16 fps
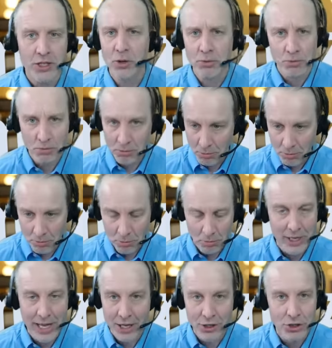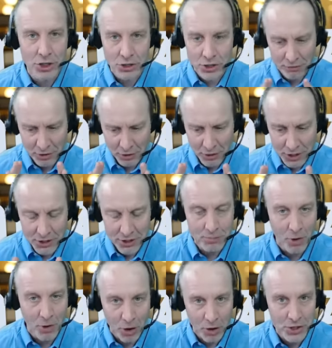So again, just a very
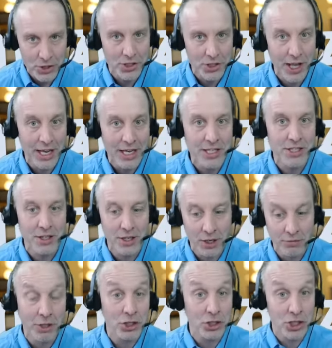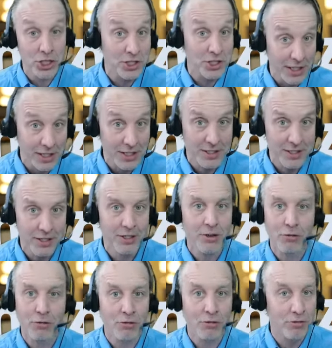small slice of logistics
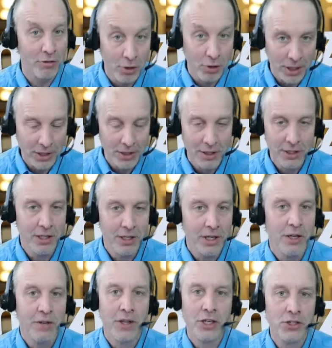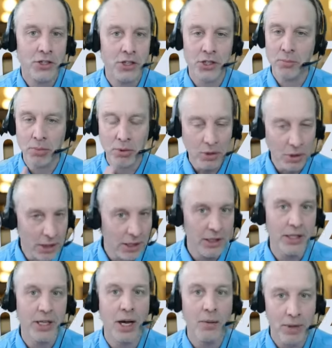or fulfillment that's just
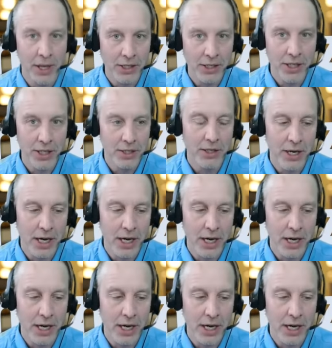completely upended.